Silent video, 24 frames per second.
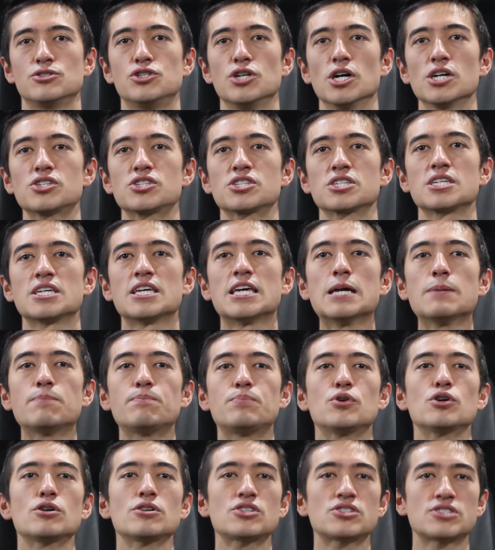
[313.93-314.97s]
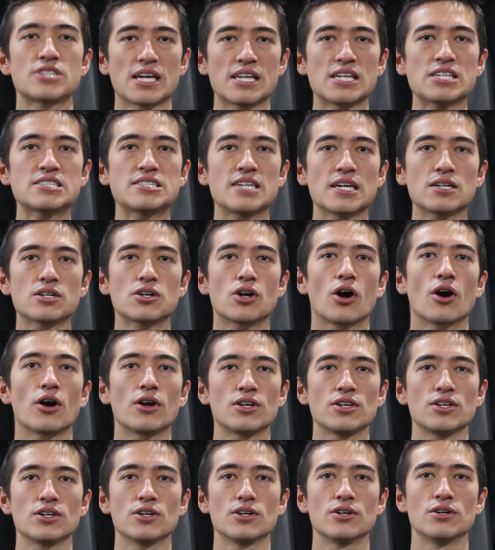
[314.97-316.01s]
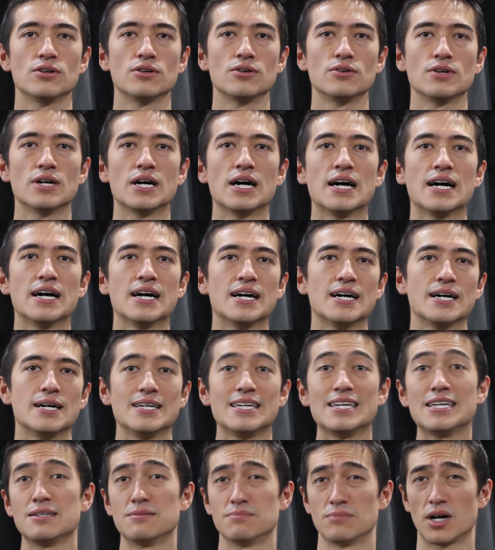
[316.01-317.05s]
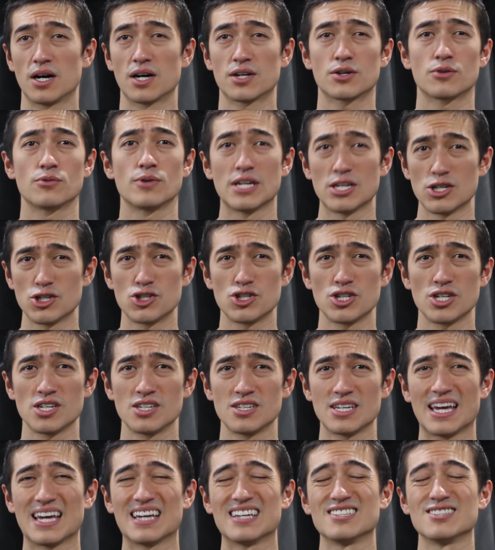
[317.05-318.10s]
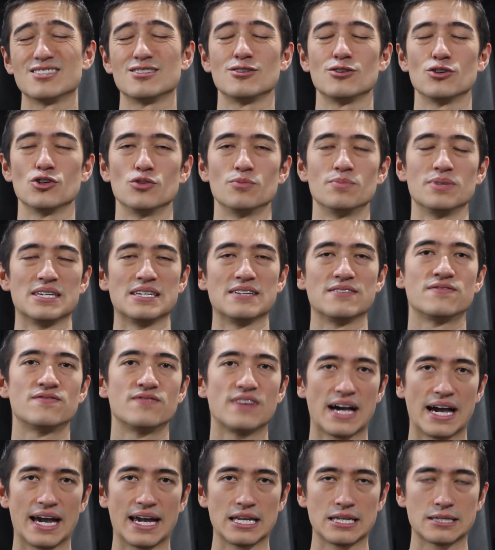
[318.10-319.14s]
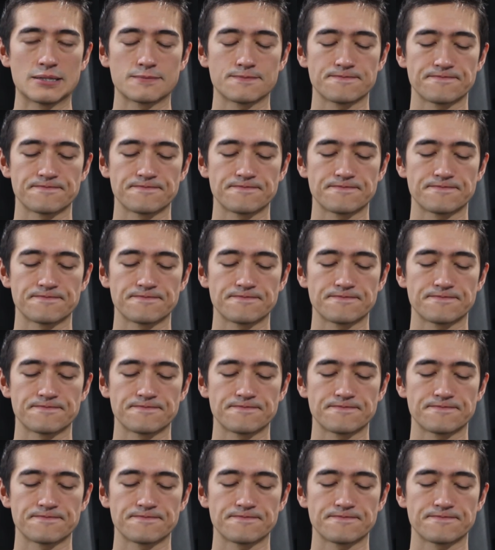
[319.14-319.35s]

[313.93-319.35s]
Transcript: Just keep your steady state cardio in moderation and you'll be fine.